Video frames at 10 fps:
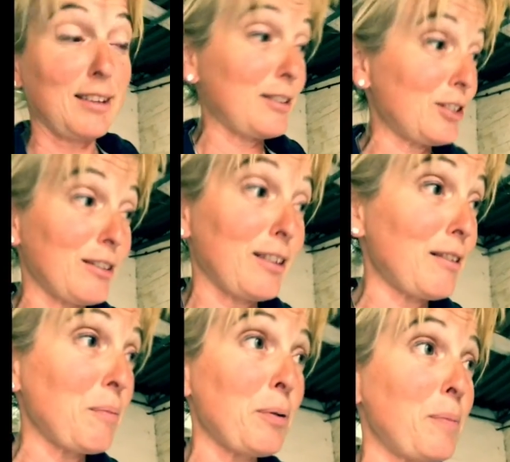It's just a
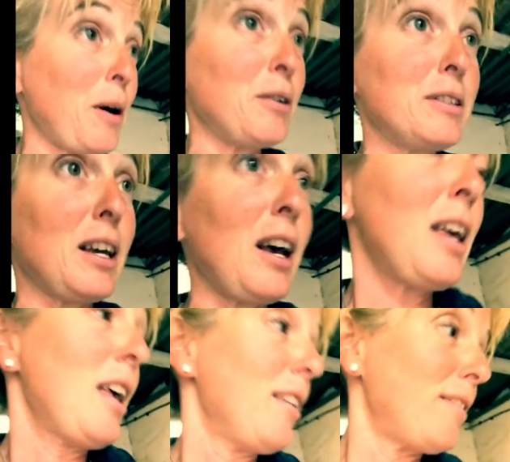simple motor.
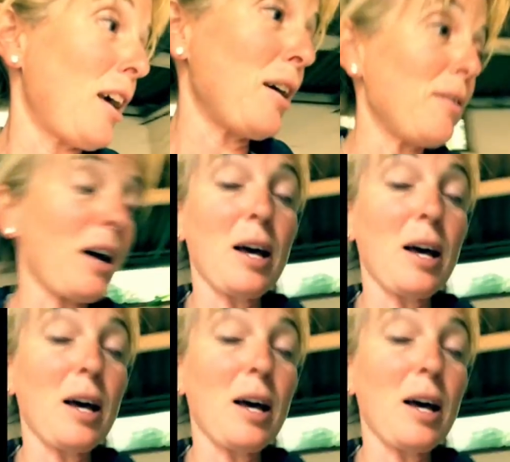So